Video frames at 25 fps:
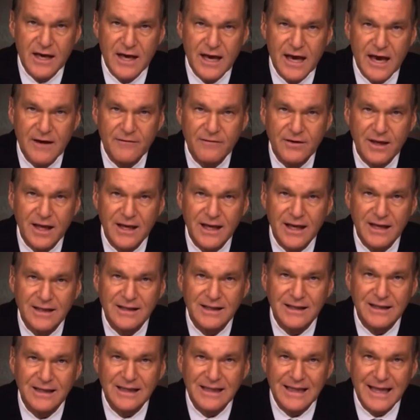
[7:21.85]
have
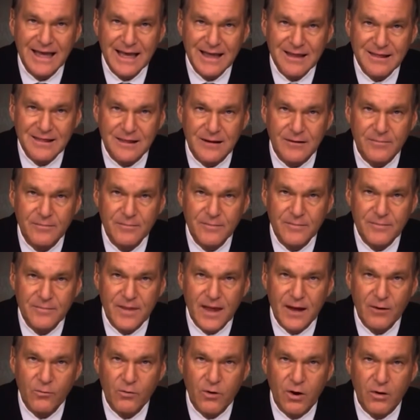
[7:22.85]
connected Latham,
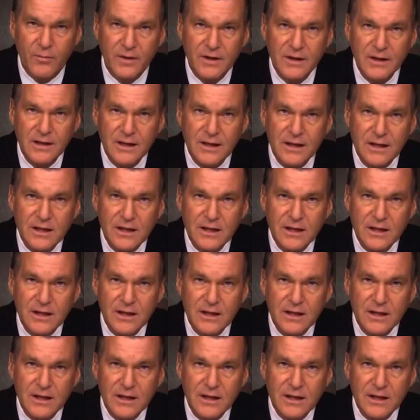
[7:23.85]
that woman,